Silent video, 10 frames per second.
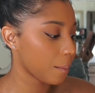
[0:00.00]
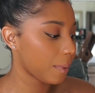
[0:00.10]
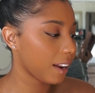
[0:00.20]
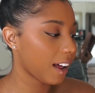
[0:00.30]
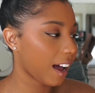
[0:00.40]

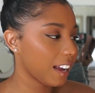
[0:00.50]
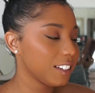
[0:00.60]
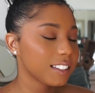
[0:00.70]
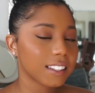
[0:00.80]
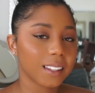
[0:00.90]
but I
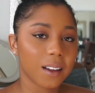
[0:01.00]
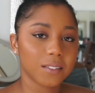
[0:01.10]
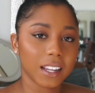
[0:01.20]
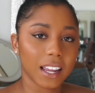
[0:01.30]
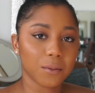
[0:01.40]
just
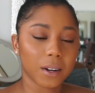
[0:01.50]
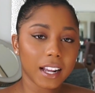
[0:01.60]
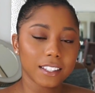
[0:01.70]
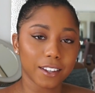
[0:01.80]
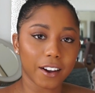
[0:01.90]
loved it, and when
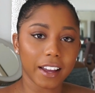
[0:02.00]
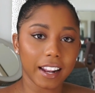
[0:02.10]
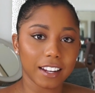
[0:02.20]
I saw it,